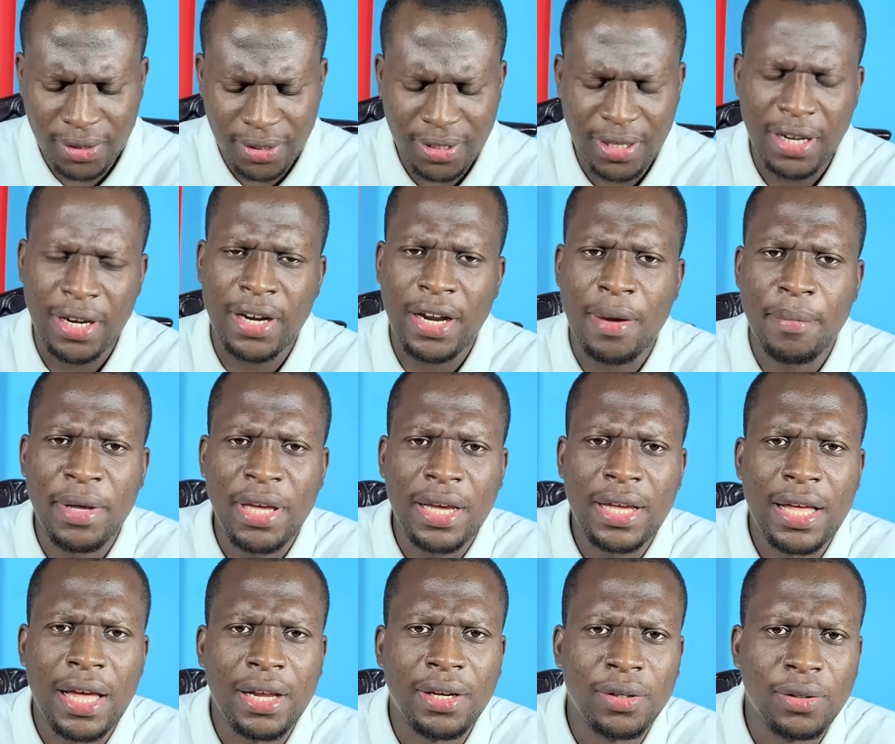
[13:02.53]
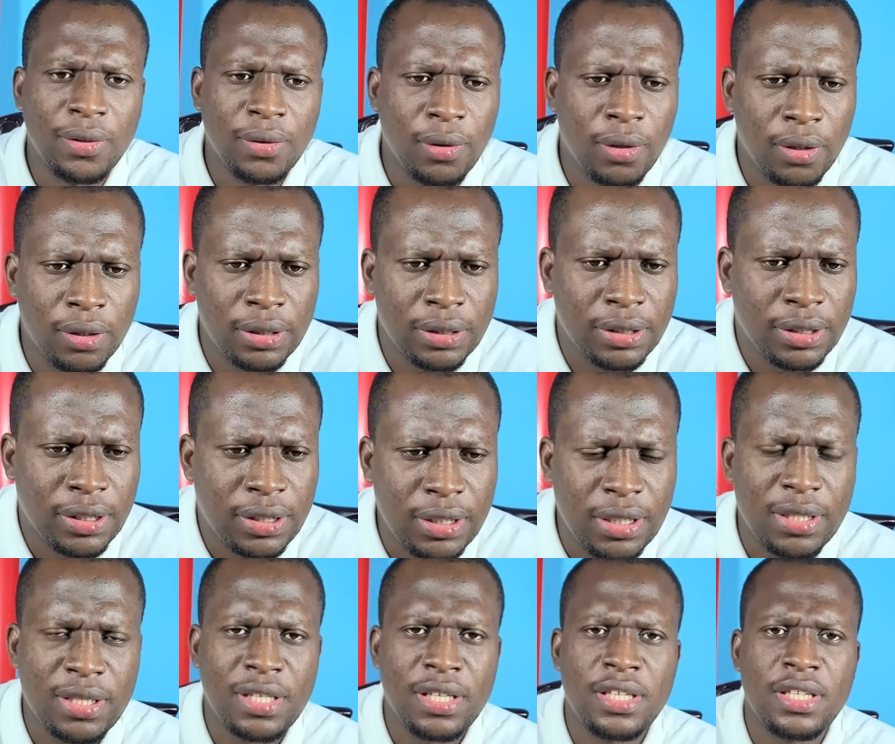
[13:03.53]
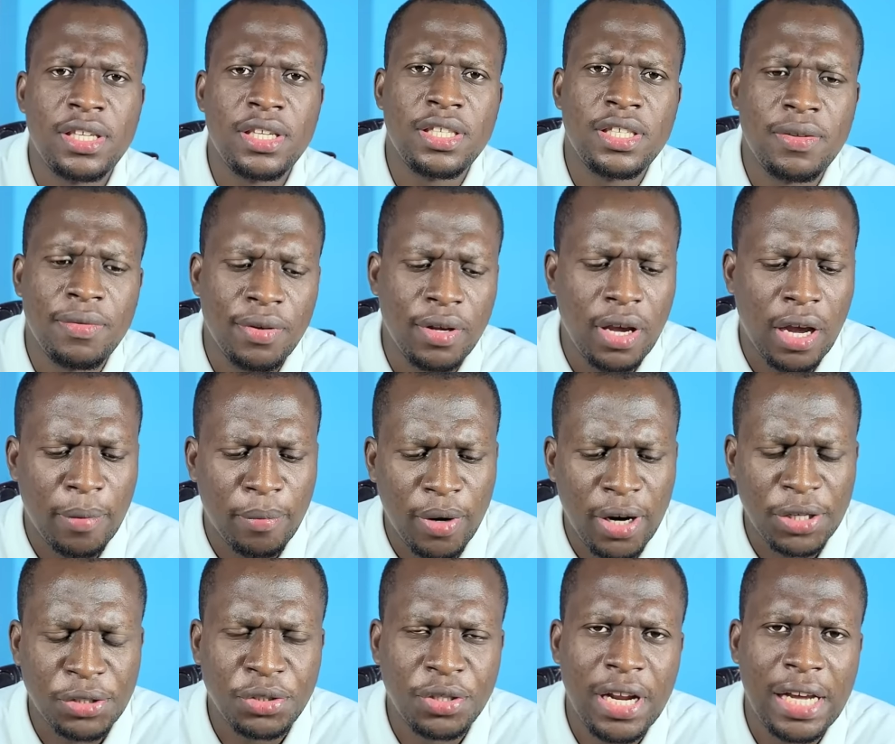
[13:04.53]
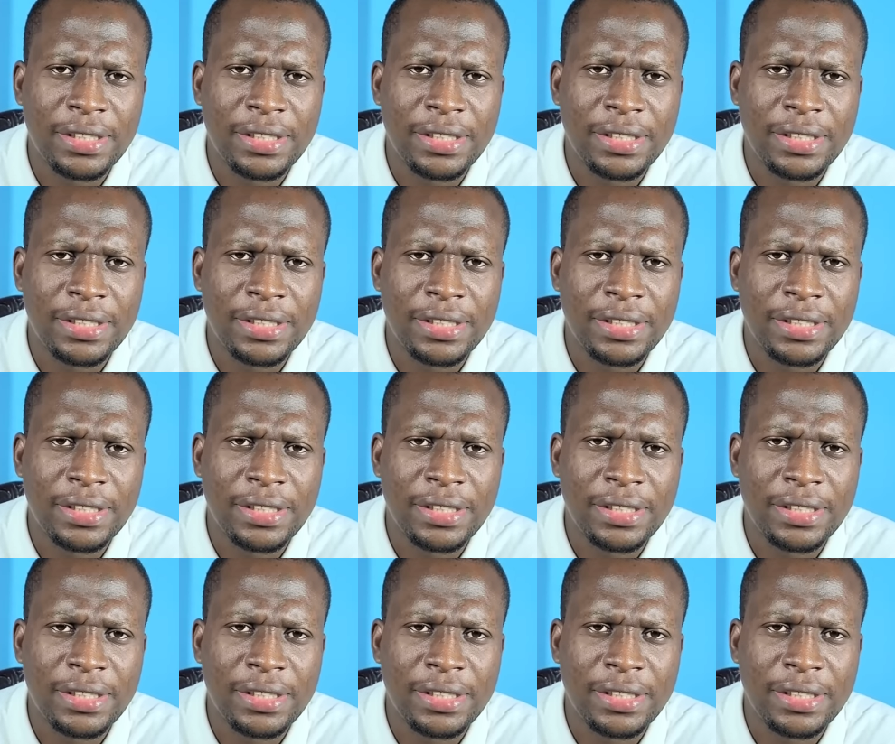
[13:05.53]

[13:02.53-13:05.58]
it's an American on the CCTV camera issue.